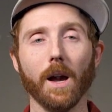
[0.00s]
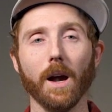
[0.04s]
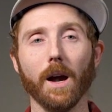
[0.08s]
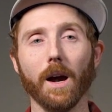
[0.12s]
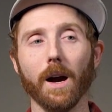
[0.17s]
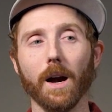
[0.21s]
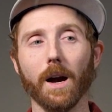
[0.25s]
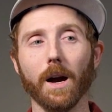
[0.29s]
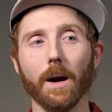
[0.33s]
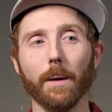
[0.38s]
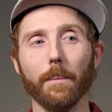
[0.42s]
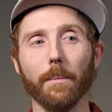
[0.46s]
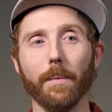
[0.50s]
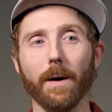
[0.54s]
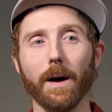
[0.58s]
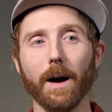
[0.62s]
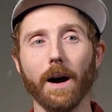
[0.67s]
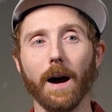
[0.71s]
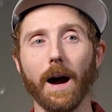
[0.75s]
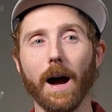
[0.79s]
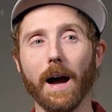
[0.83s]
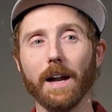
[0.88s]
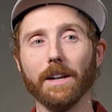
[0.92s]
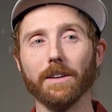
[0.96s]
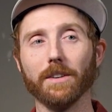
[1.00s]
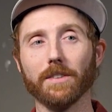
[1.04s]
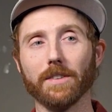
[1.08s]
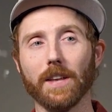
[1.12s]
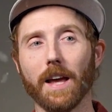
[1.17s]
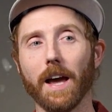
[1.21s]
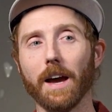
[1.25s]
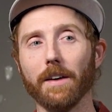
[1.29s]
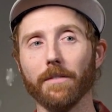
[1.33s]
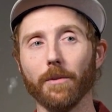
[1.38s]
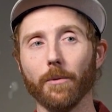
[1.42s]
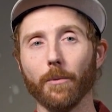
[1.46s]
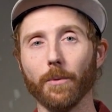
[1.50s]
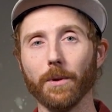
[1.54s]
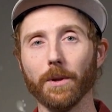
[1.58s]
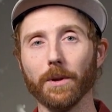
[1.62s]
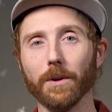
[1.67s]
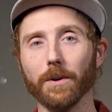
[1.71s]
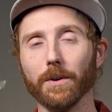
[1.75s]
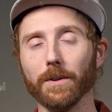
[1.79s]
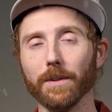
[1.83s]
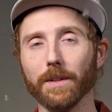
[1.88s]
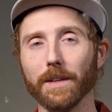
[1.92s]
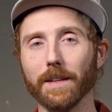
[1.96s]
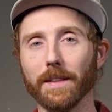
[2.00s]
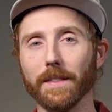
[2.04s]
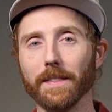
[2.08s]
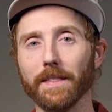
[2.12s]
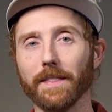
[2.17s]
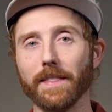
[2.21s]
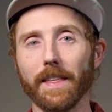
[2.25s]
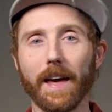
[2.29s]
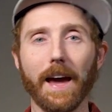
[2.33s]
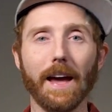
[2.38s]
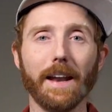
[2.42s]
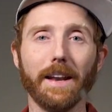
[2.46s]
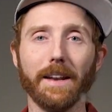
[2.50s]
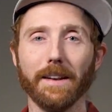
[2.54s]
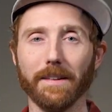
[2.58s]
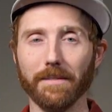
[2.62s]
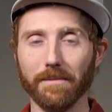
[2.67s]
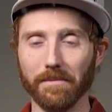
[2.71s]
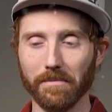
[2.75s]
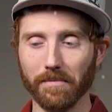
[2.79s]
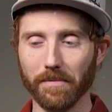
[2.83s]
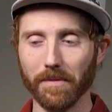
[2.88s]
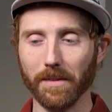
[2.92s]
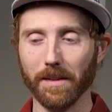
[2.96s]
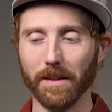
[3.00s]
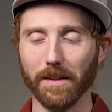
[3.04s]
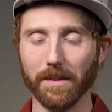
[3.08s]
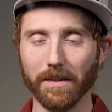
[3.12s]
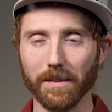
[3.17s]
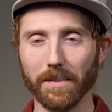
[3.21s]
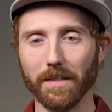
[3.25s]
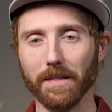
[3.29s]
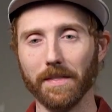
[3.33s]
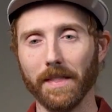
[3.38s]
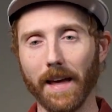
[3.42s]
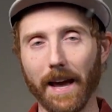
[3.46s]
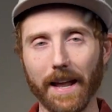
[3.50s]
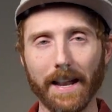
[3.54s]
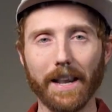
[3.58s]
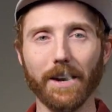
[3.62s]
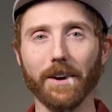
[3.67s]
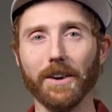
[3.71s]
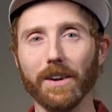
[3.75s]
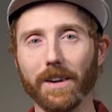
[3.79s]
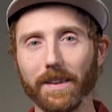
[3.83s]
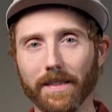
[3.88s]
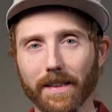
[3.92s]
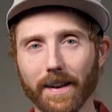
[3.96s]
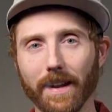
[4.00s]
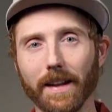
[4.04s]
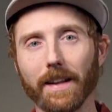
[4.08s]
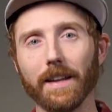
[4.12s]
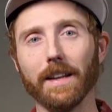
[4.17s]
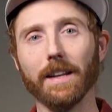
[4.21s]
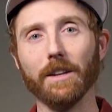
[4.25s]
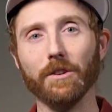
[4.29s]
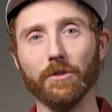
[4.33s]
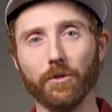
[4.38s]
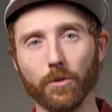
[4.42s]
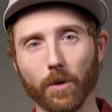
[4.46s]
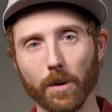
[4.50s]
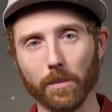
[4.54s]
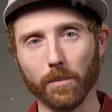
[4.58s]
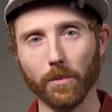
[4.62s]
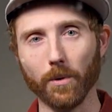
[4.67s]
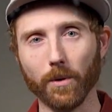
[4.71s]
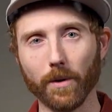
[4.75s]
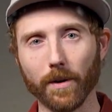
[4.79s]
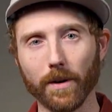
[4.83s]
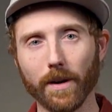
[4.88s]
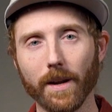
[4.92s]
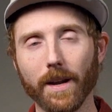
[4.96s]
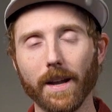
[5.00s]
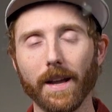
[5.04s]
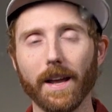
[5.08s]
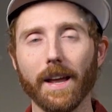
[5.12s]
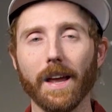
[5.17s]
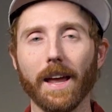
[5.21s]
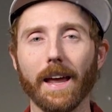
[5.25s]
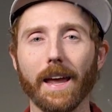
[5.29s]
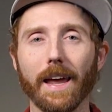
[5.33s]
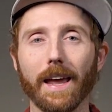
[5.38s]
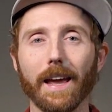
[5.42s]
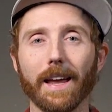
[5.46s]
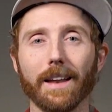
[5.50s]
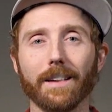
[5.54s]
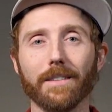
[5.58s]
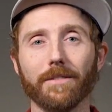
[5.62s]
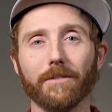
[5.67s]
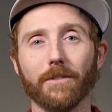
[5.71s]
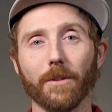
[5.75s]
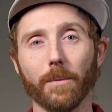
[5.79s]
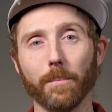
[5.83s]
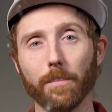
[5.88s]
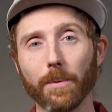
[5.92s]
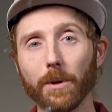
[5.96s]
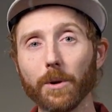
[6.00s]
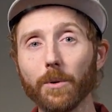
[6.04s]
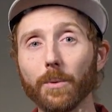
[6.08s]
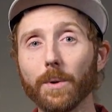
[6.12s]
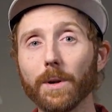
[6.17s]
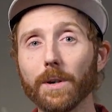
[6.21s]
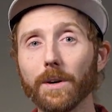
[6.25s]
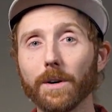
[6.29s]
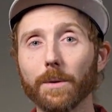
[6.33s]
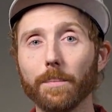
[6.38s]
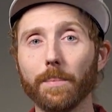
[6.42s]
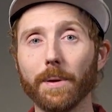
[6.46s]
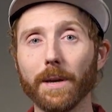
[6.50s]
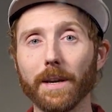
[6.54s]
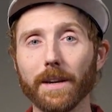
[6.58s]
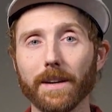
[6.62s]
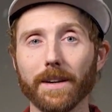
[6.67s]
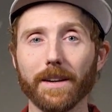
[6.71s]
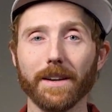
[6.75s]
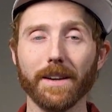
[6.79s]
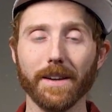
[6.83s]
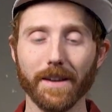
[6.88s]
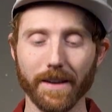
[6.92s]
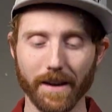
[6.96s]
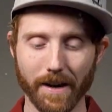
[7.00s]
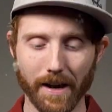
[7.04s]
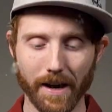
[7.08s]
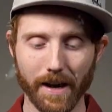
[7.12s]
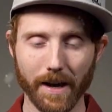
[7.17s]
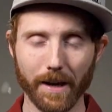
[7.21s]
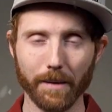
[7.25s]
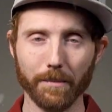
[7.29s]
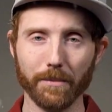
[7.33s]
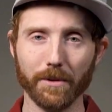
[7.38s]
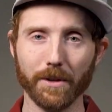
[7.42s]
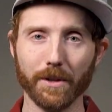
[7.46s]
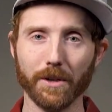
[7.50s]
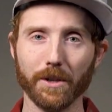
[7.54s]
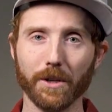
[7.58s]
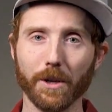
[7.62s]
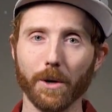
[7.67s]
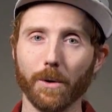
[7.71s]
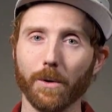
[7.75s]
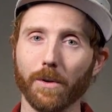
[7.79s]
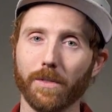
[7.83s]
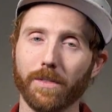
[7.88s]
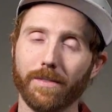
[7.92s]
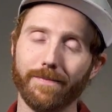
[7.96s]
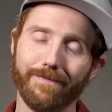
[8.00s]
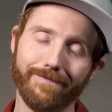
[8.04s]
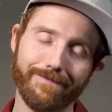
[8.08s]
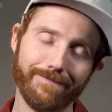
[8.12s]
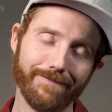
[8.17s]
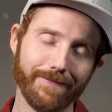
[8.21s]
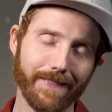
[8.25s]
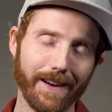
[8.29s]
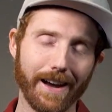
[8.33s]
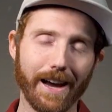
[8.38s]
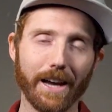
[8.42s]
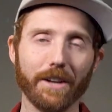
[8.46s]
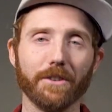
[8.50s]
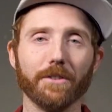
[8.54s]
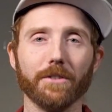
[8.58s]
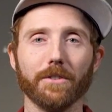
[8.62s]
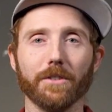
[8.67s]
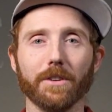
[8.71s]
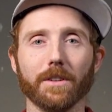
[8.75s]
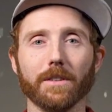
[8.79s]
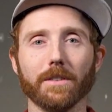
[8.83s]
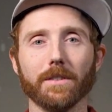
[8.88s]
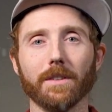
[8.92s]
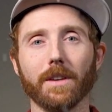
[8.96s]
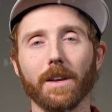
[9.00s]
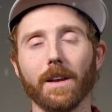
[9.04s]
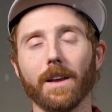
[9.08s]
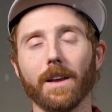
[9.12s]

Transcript: I just have a wheel in that area that I enjoy more, and for the big wheel pick, I'm gonna go with the Hydrogens.